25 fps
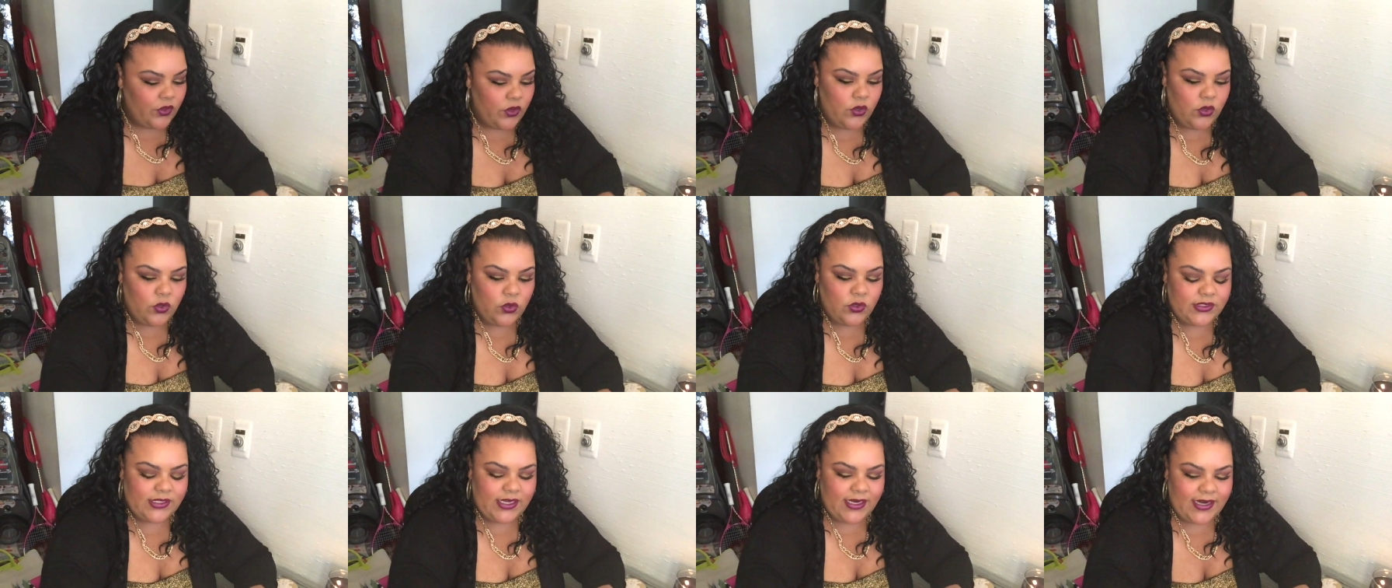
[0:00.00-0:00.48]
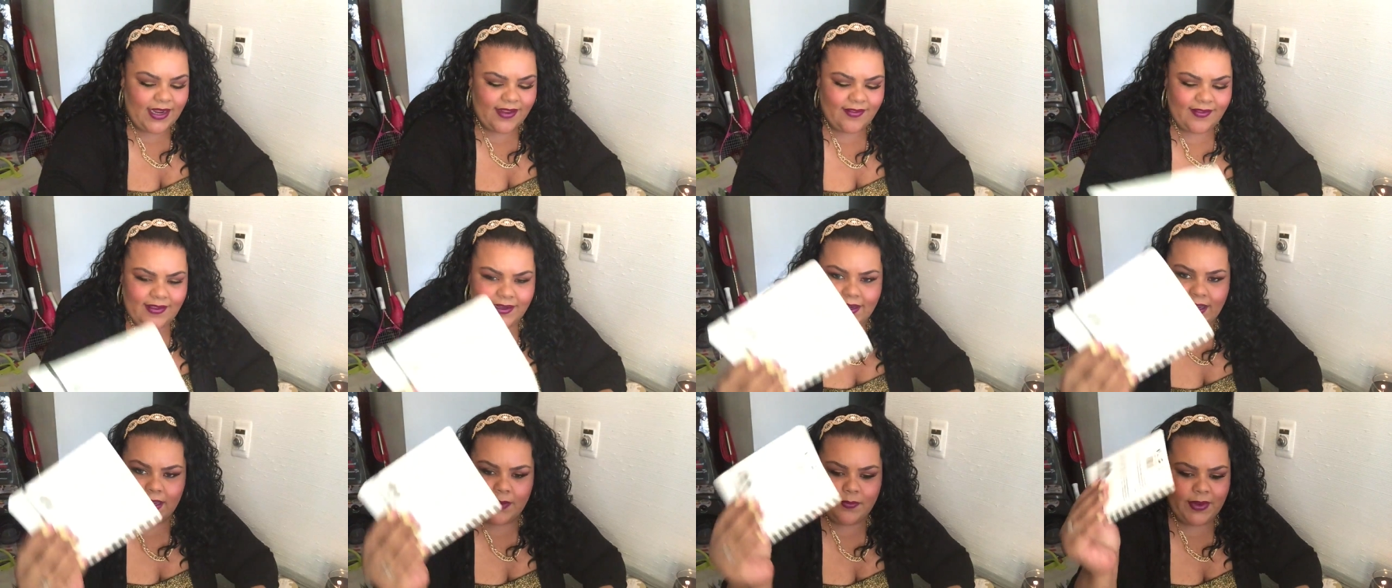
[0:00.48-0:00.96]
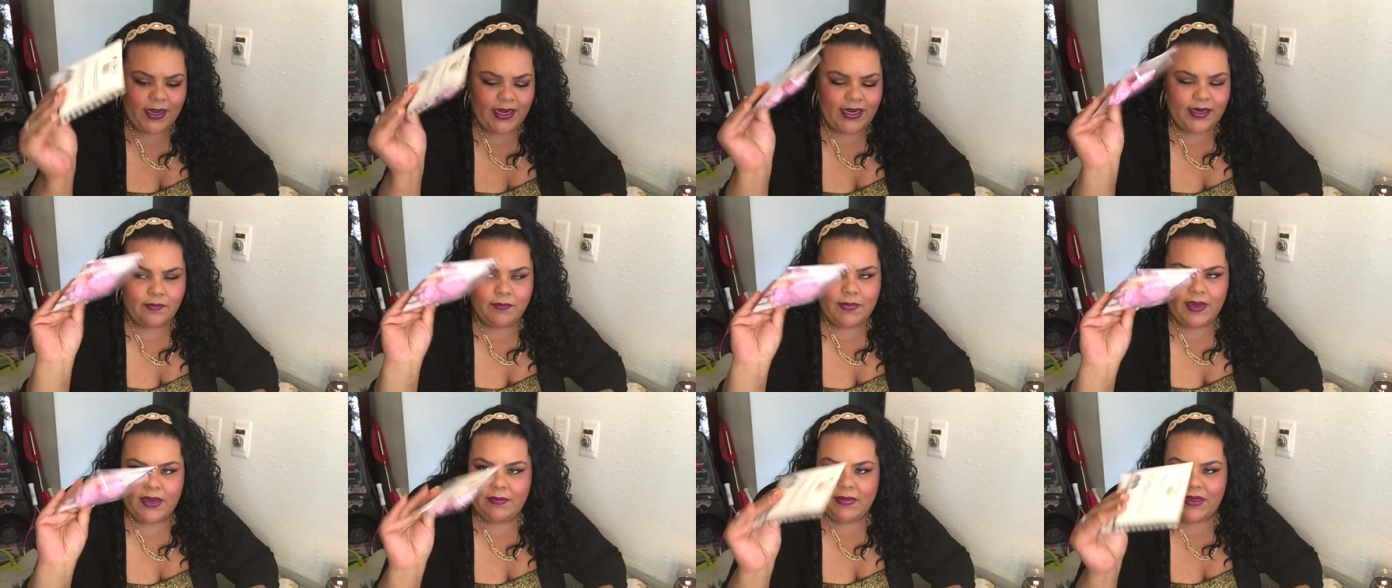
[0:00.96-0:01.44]
those and I think I
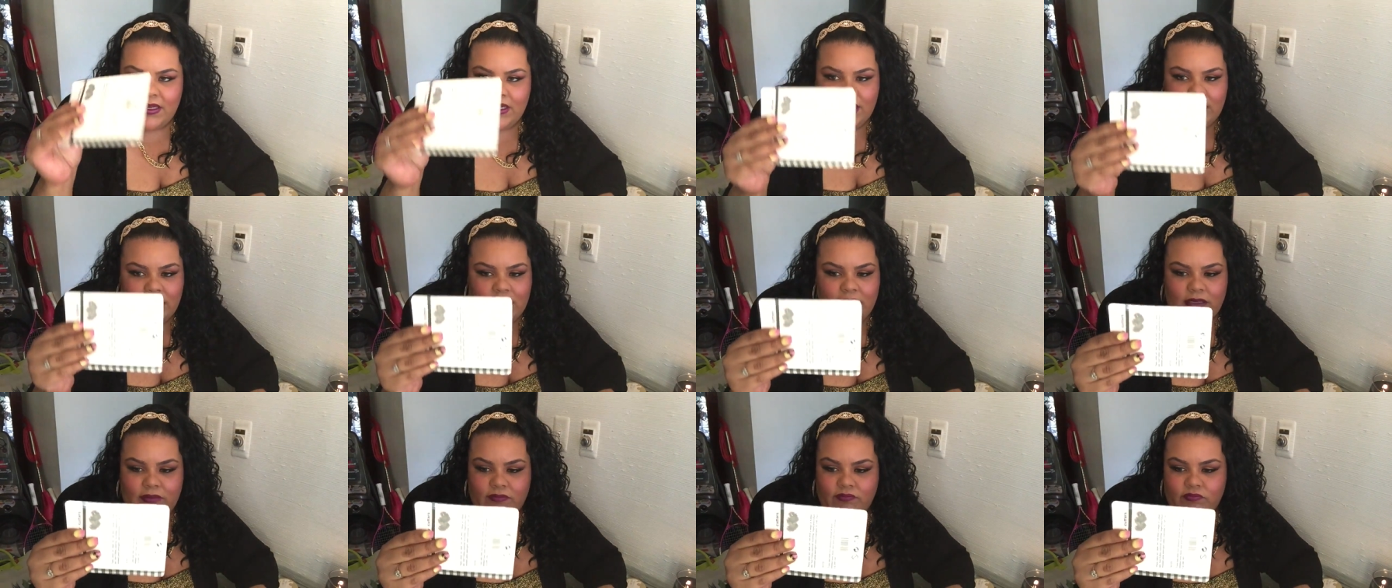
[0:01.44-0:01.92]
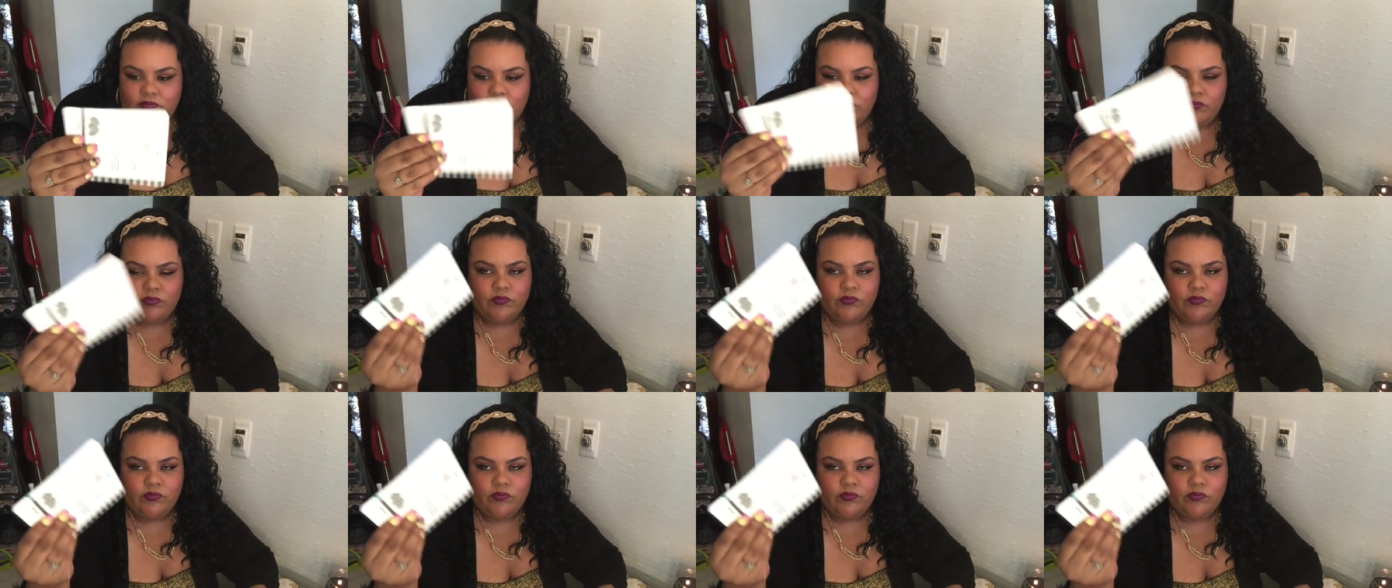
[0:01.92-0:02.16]
paid maybe